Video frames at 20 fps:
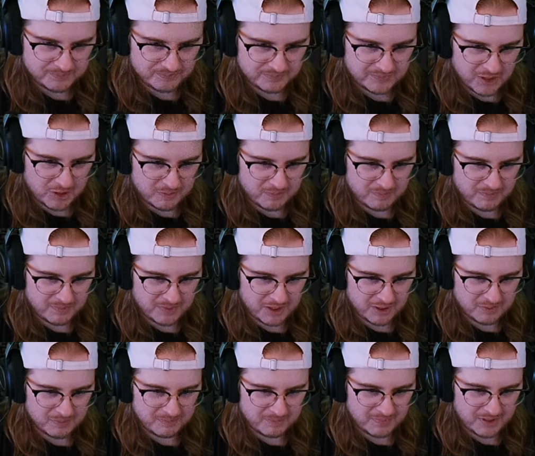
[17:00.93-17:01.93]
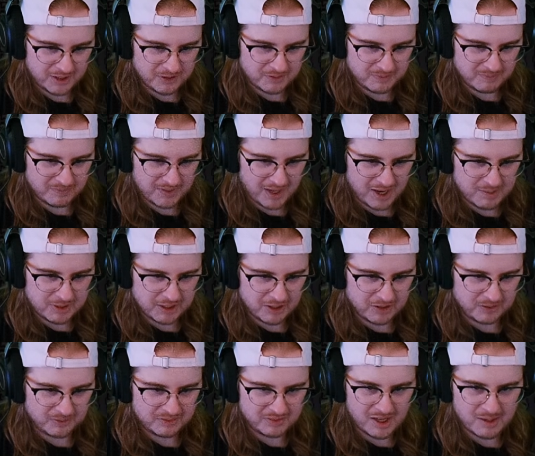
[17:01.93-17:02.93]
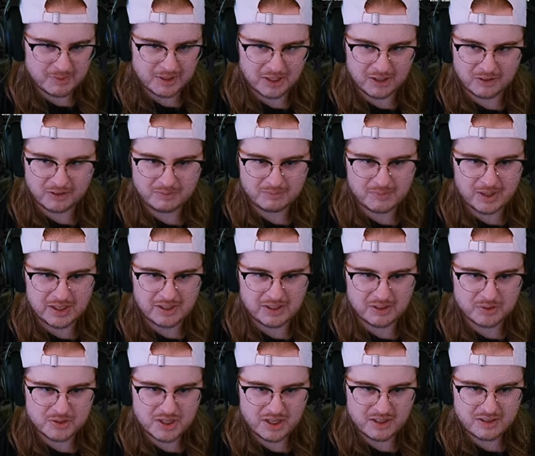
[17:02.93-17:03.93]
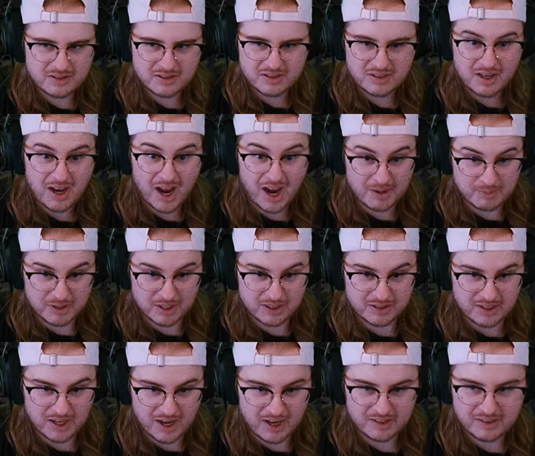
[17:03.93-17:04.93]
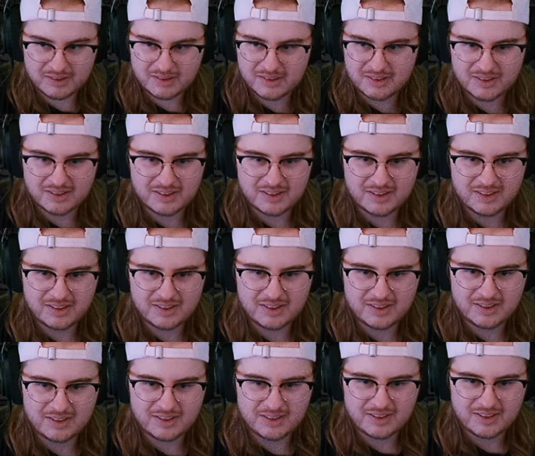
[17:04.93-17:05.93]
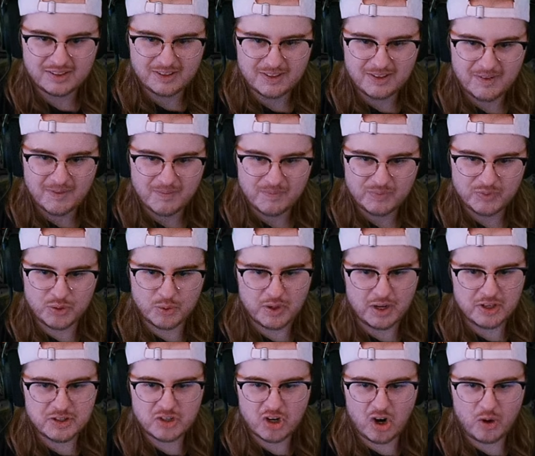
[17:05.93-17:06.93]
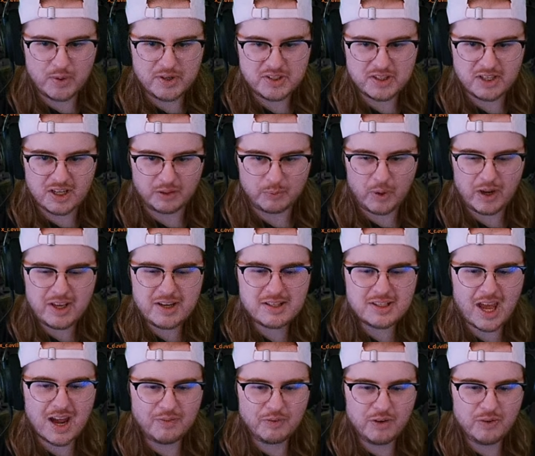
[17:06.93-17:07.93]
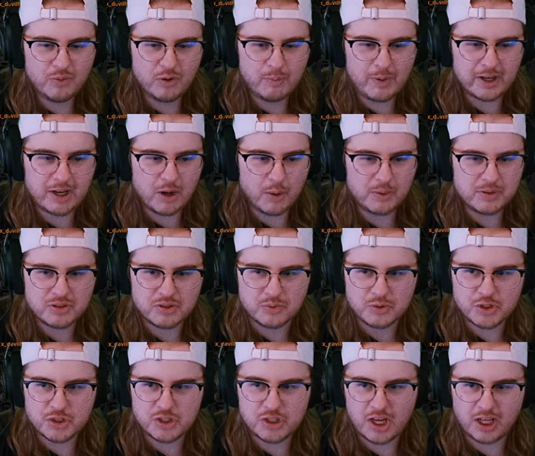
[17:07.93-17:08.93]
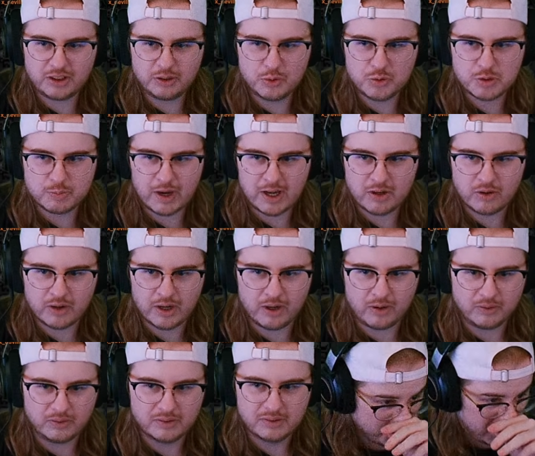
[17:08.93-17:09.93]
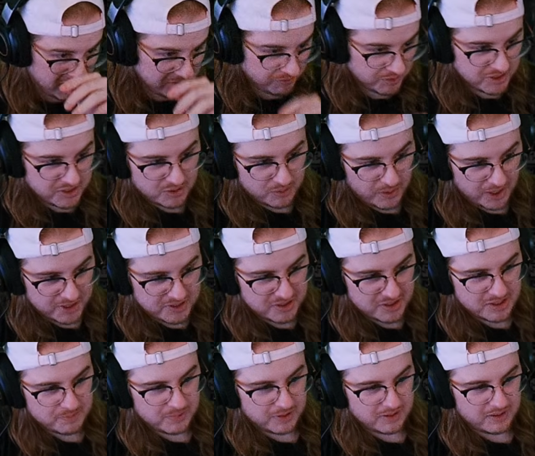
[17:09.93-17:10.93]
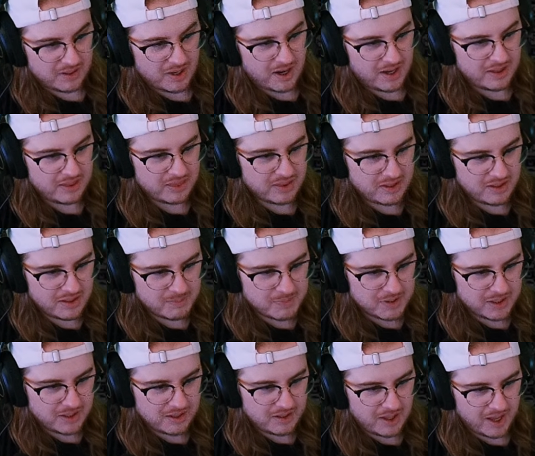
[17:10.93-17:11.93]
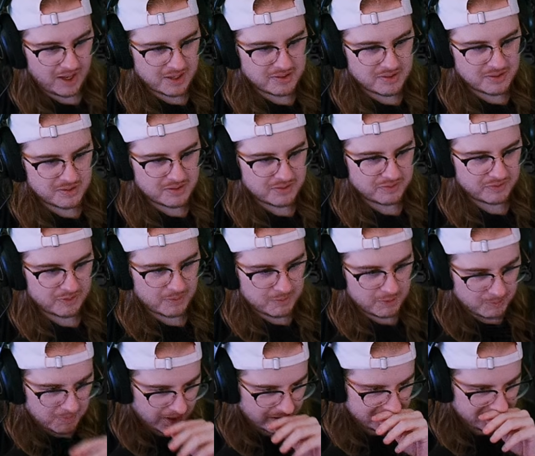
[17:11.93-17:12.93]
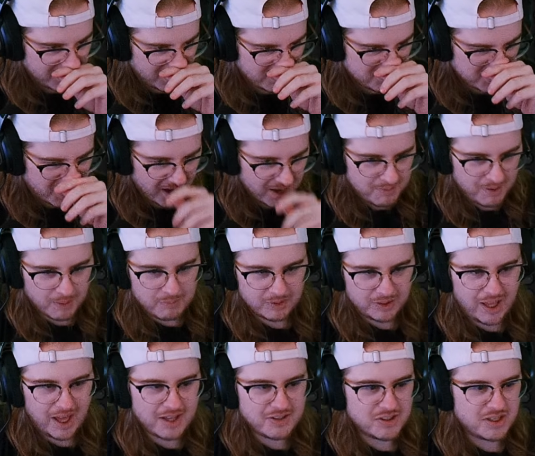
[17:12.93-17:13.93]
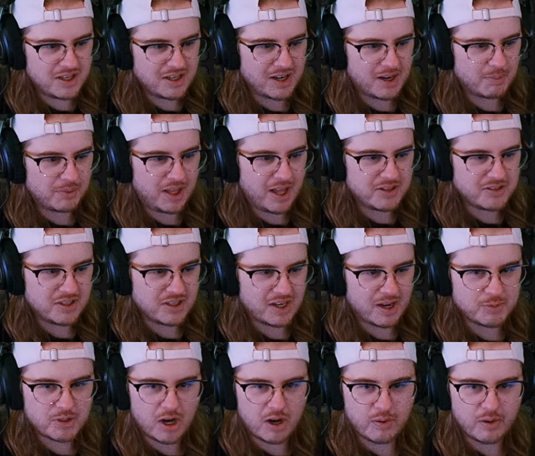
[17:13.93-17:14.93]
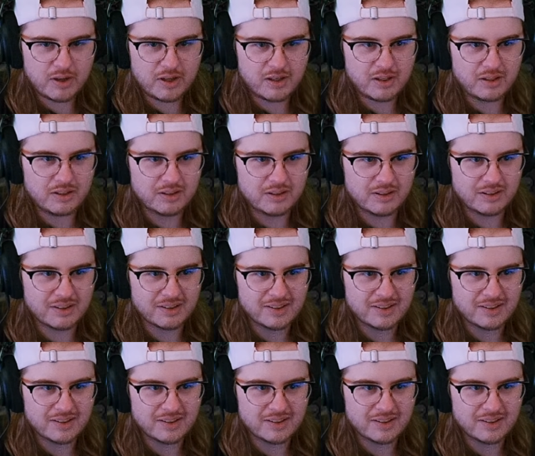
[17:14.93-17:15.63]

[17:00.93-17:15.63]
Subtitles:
Help, help, help. I'm in hell. I'm in hell. My deal chance. I'm gonna die. Dude, it's always the yellow. Why is every room I go into just yellow spider hell? Matt reads questions, but not the immediate answers from the mod devs. I'm glancing. I'm sorry.